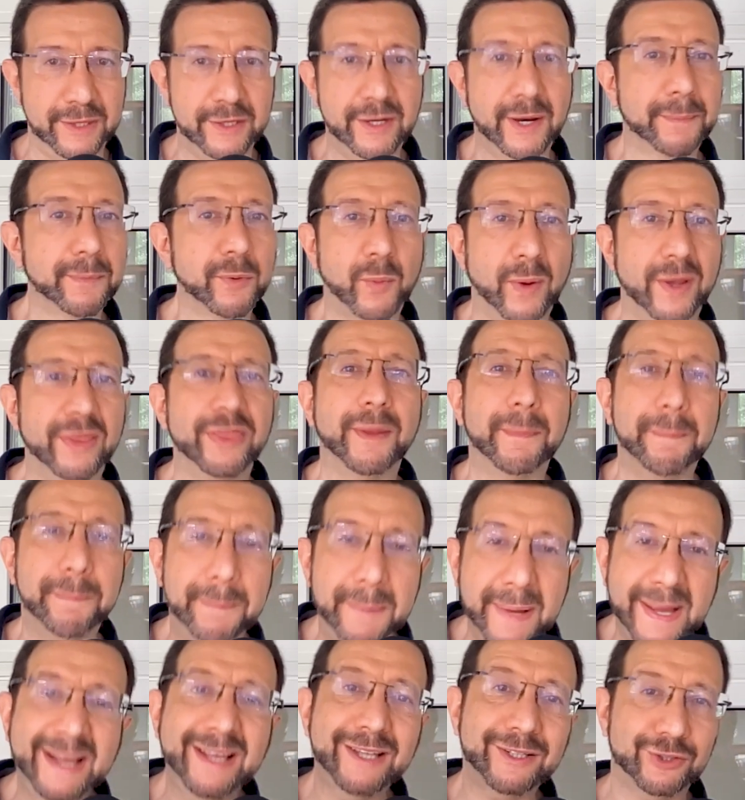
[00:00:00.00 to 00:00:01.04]
number one, the
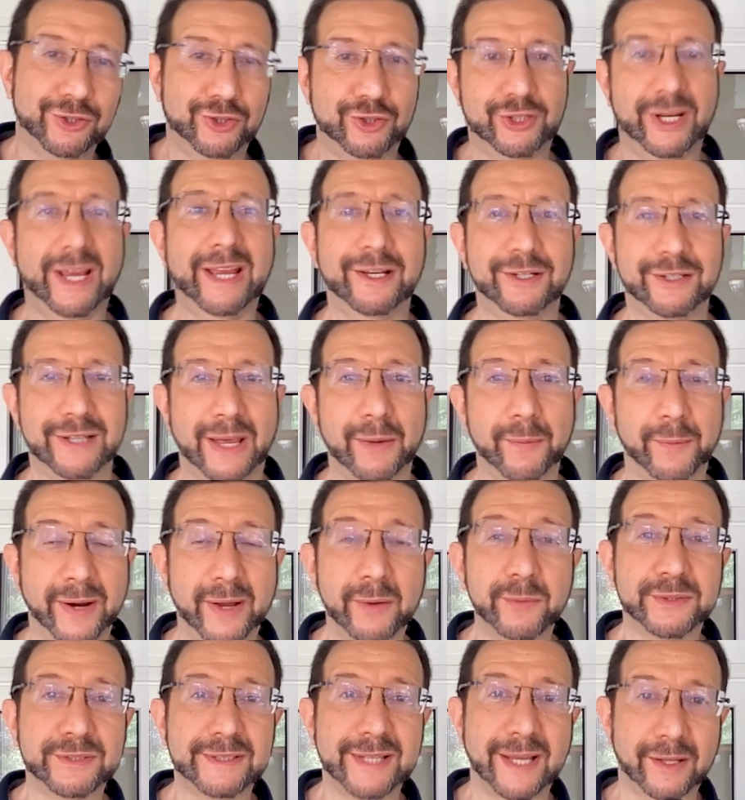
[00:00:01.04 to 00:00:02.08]
biggest change. And when I
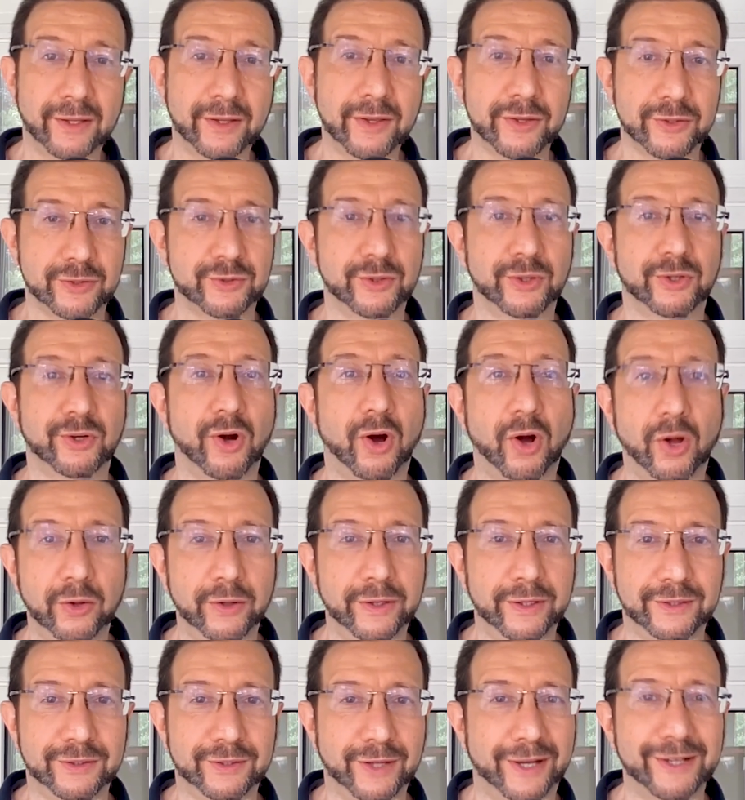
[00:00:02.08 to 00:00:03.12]
was telling this to
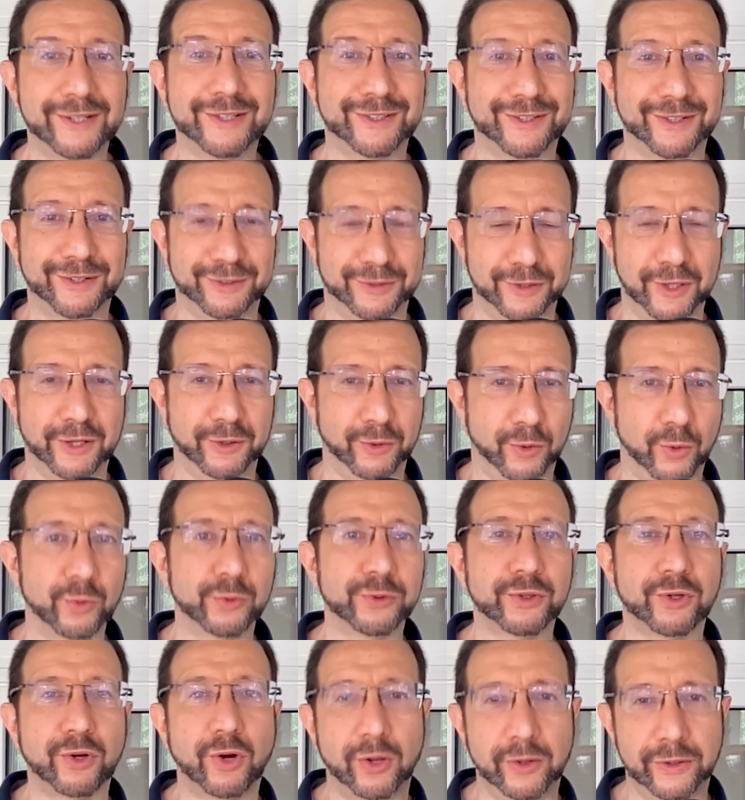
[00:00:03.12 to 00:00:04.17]
colleagues,
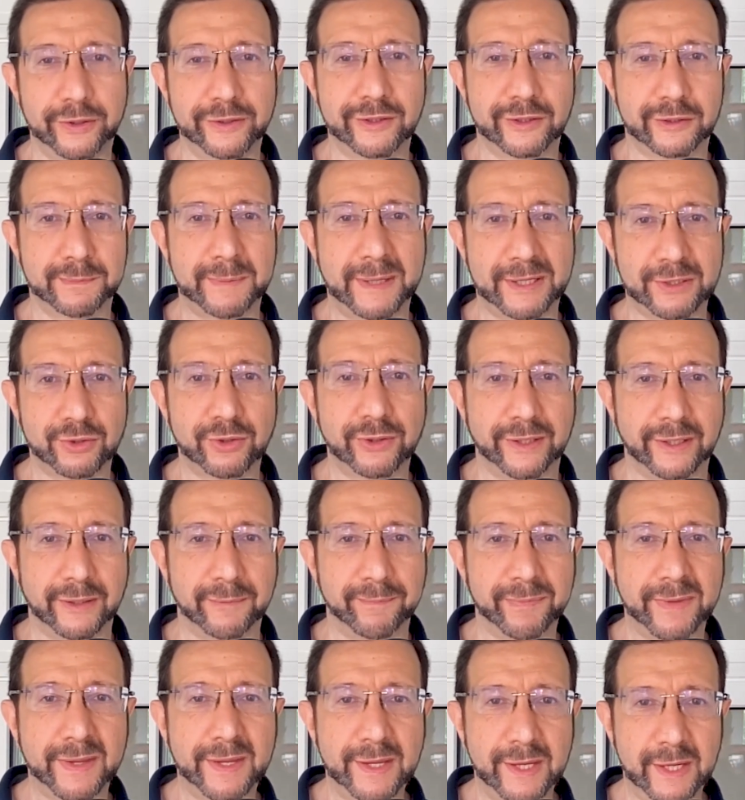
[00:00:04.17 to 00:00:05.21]
older colleagues especially,
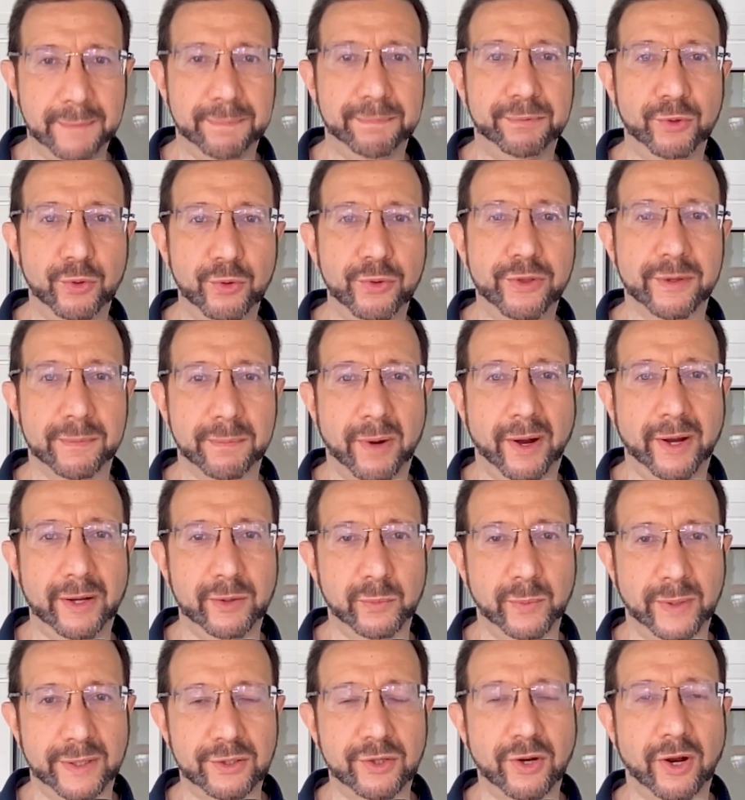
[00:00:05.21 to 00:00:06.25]
it blew their mind
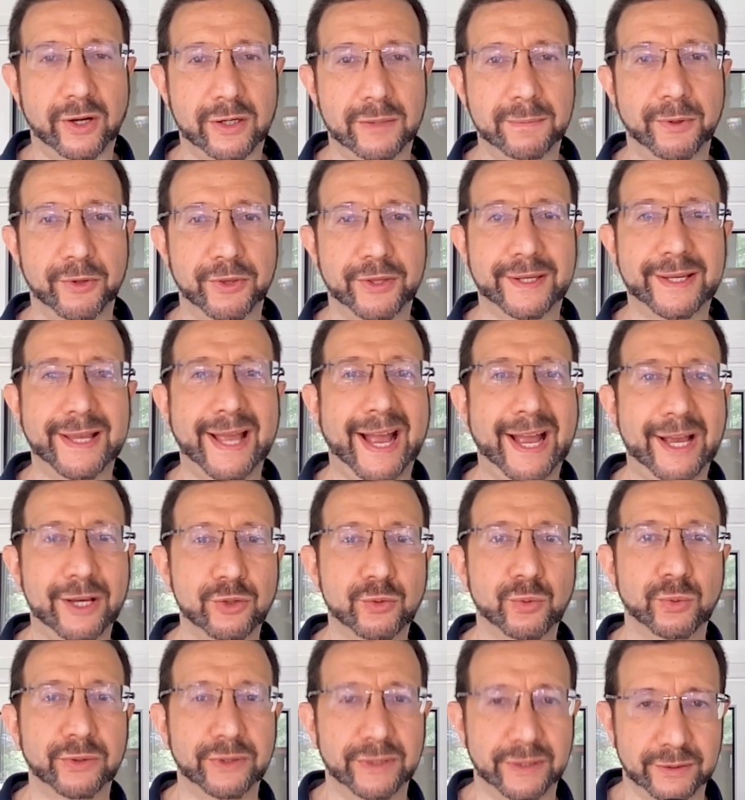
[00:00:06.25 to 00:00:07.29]
when I talked about the
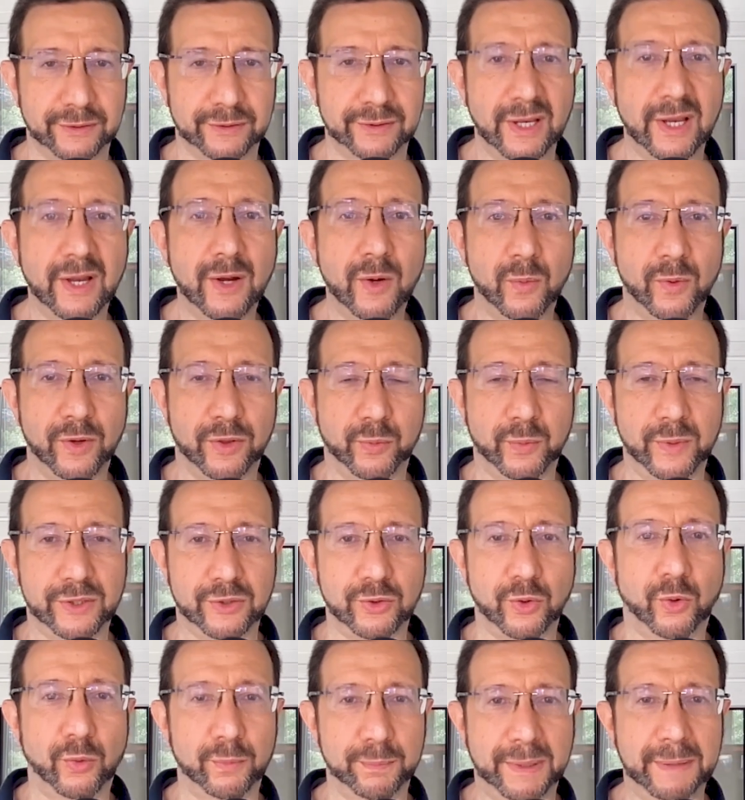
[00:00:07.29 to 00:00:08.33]
casualness with which
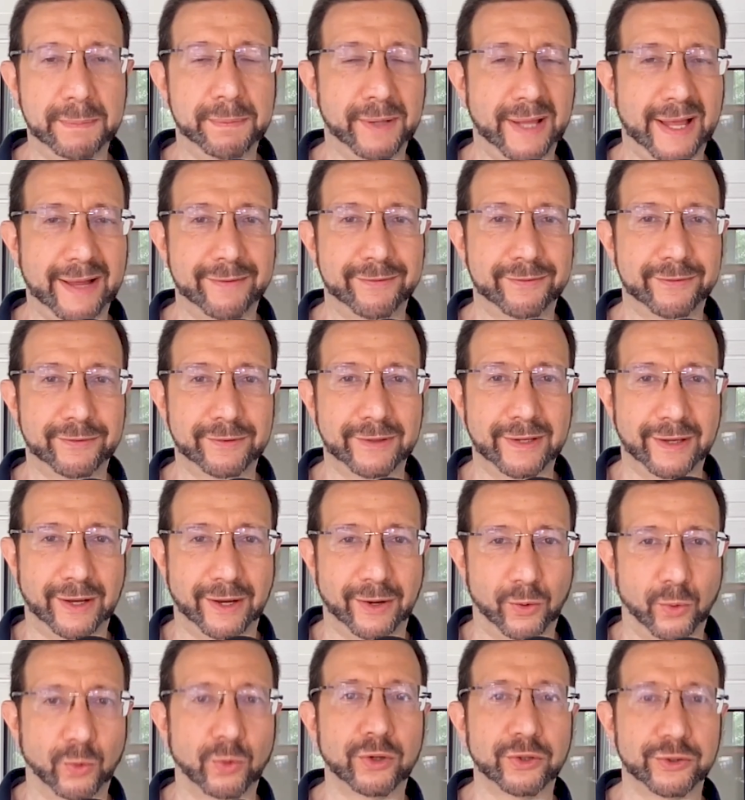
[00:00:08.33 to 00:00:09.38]
people have
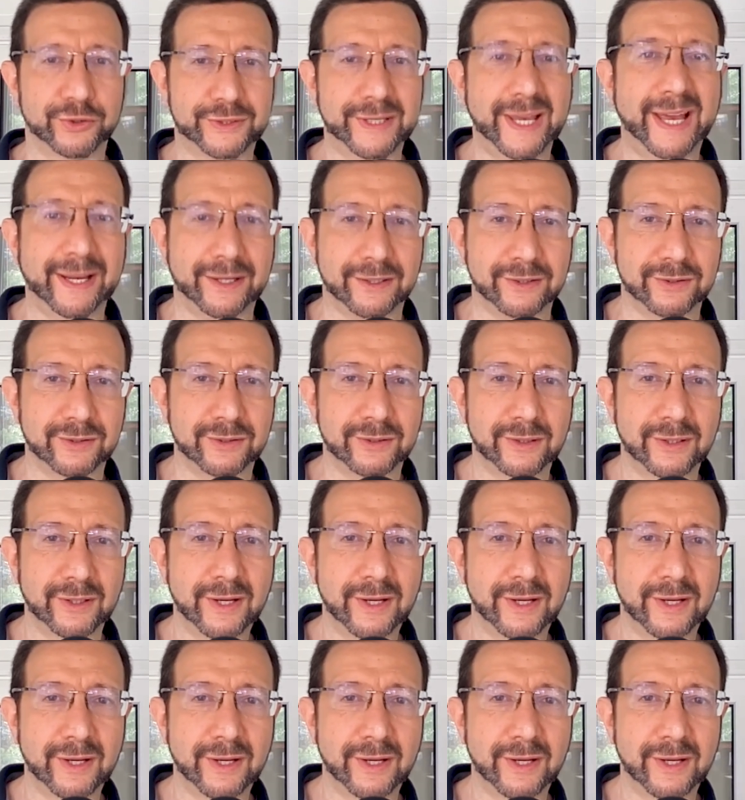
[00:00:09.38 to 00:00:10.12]
oral sex.